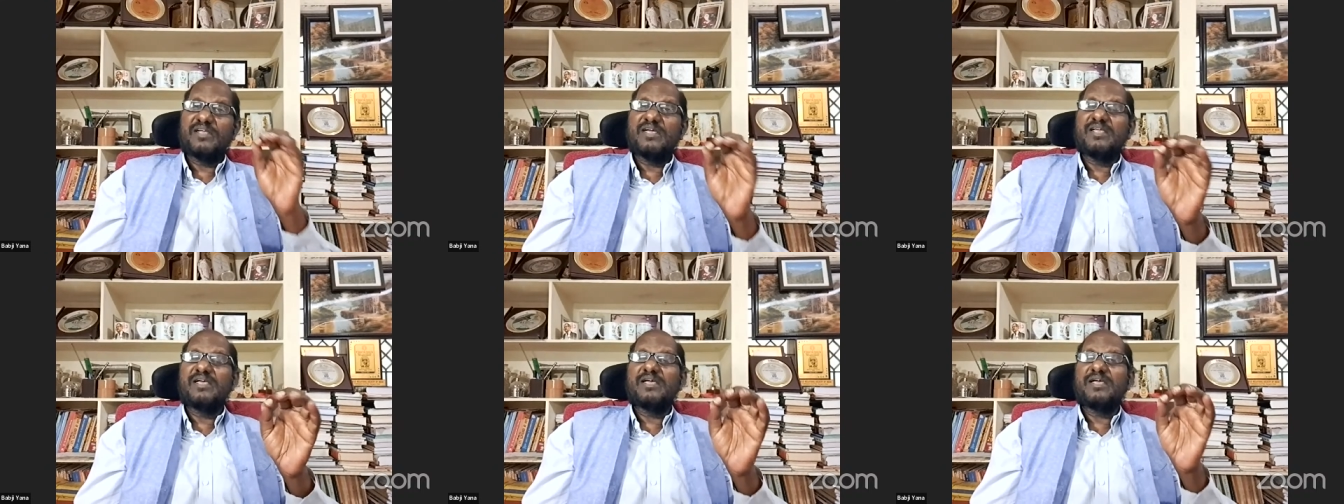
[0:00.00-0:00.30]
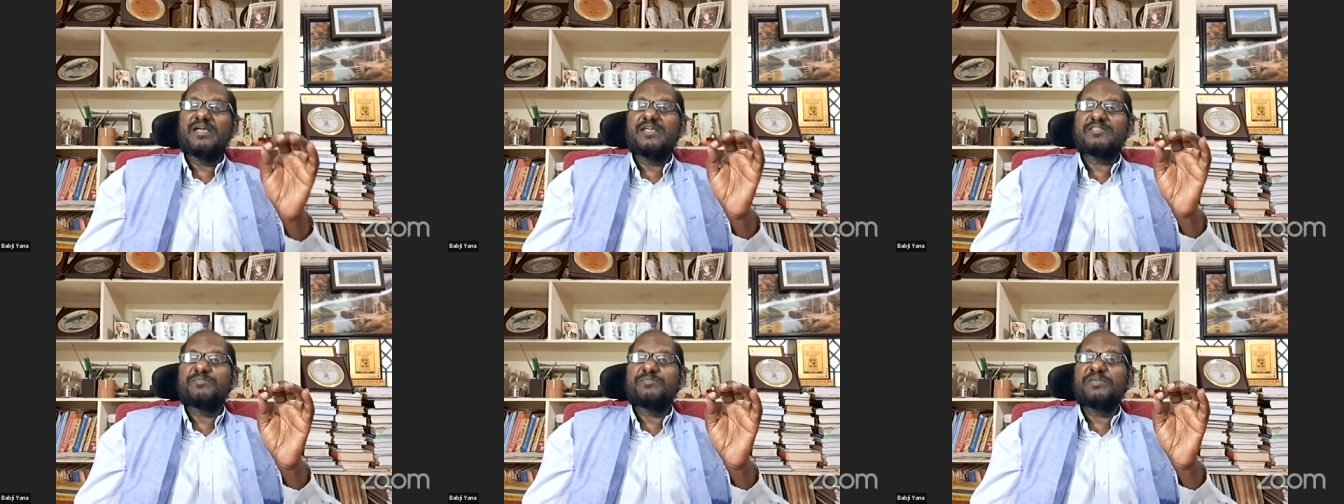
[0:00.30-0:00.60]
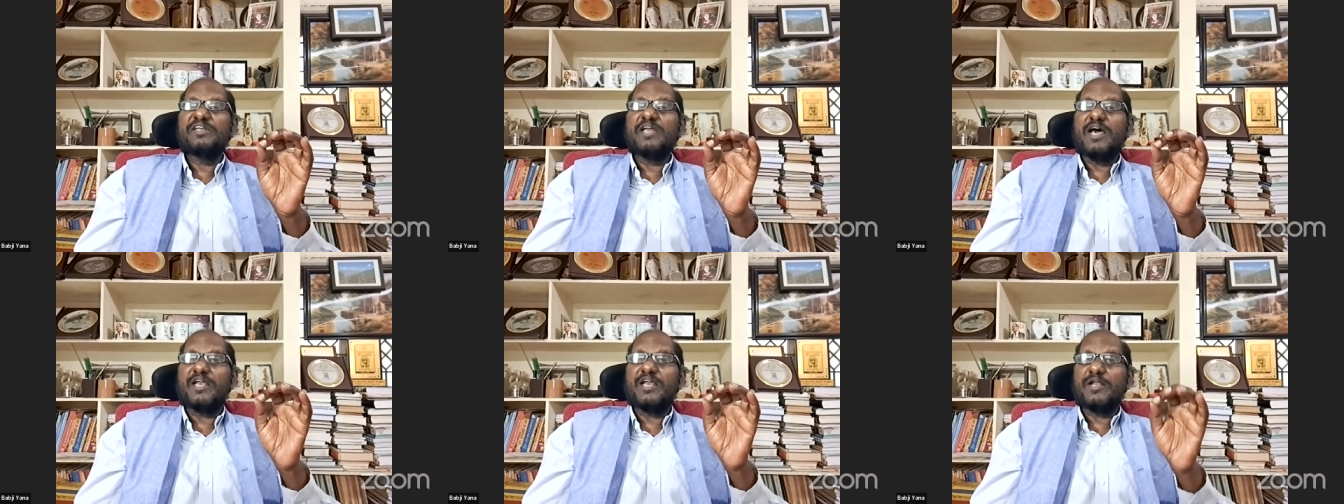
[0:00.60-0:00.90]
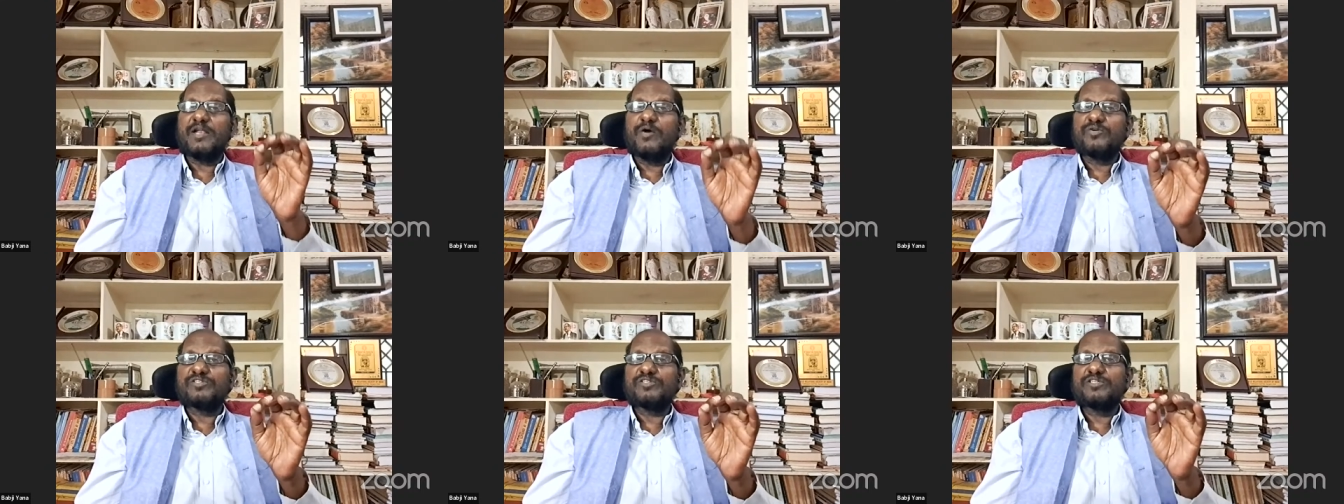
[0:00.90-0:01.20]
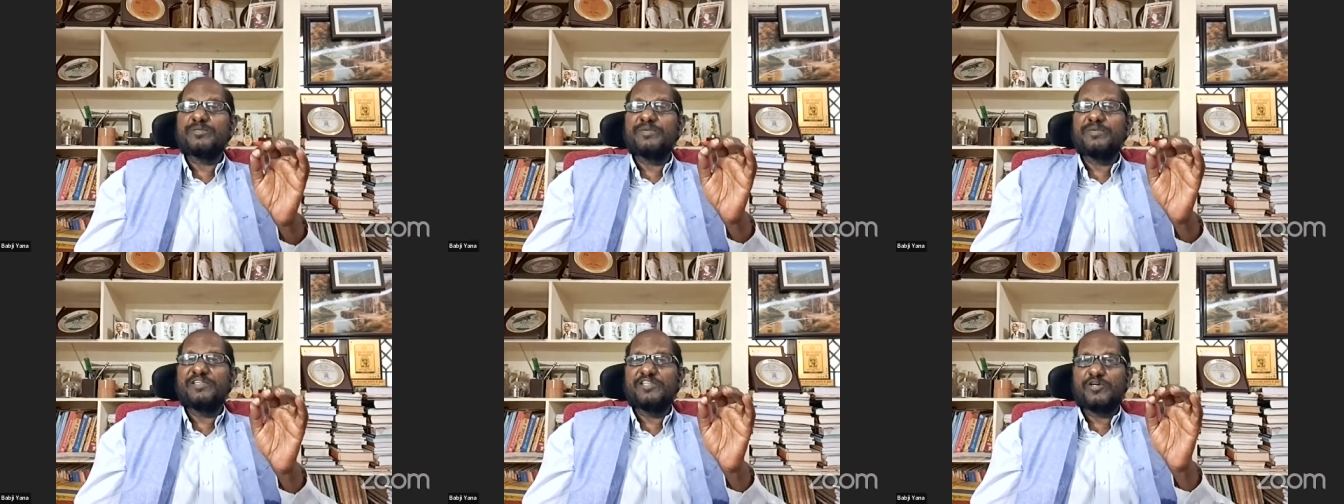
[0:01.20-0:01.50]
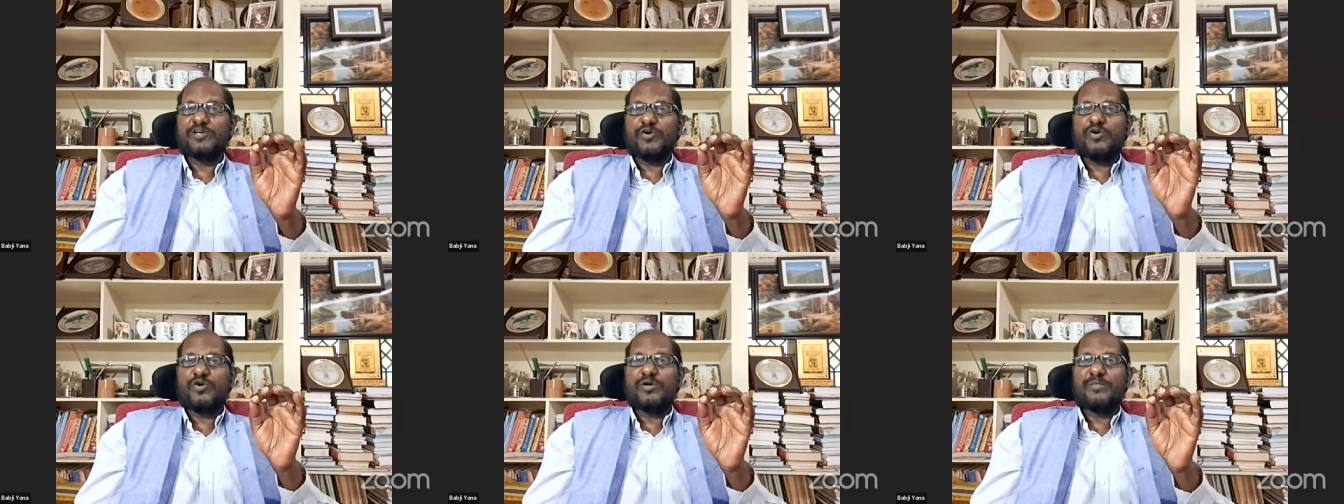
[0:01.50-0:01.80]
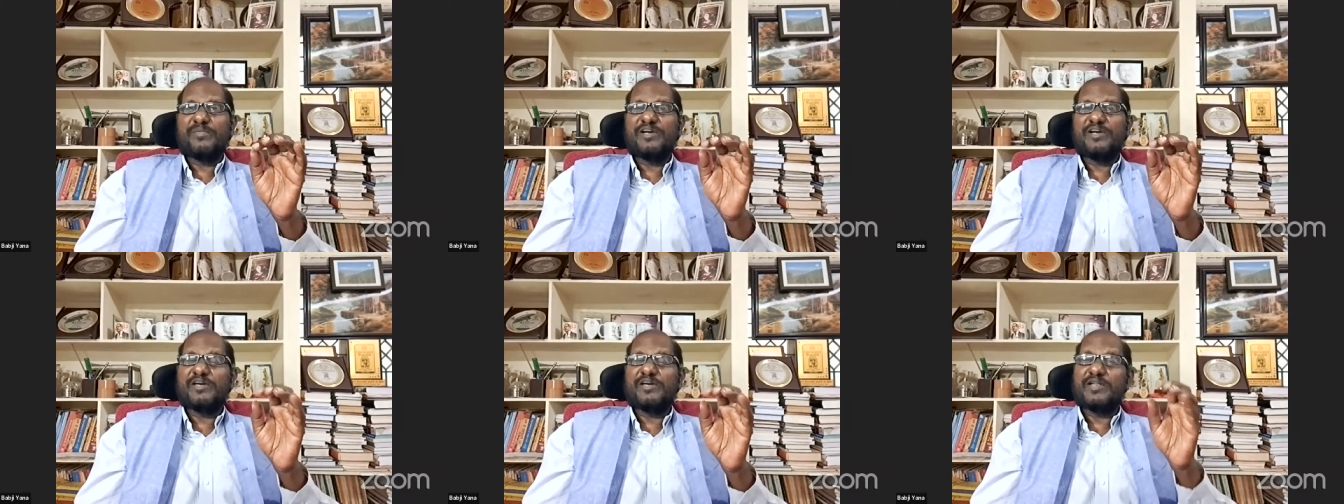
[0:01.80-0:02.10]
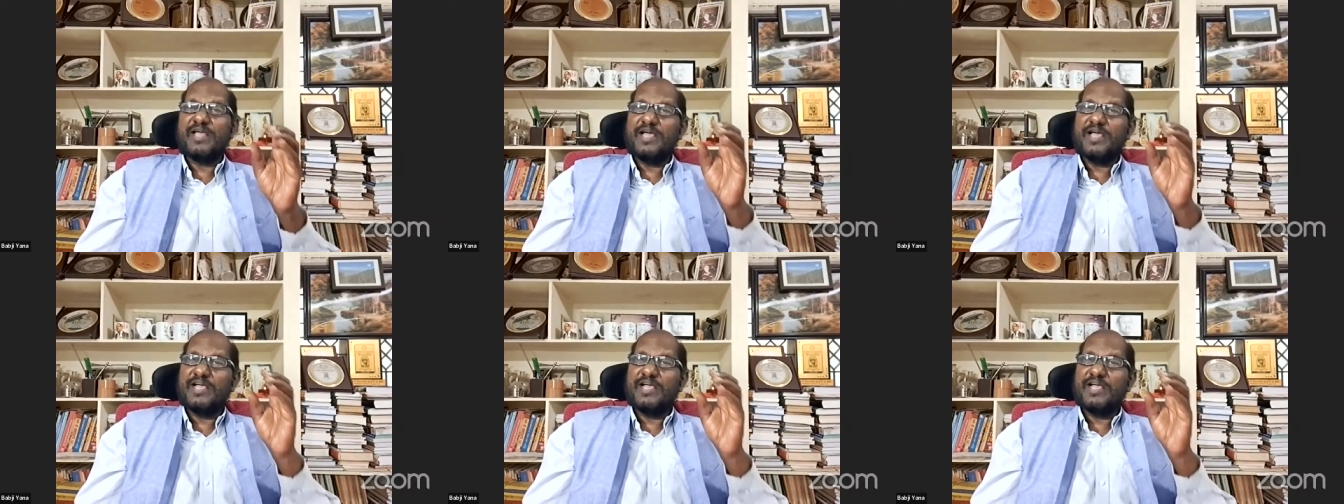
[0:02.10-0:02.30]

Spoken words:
has been announced by the government